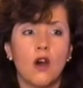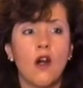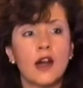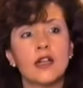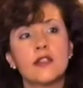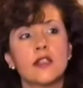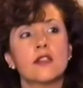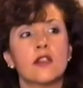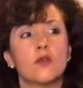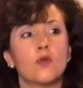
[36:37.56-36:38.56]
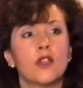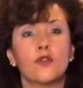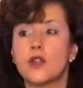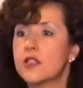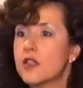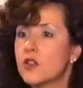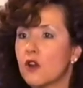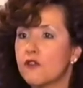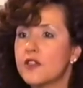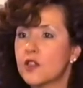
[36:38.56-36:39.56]
are consistent with, for instance,
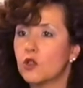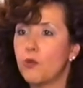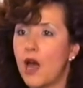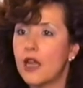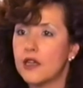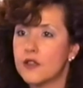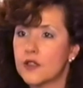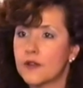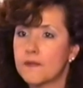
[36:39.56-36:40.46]
our physical bodies.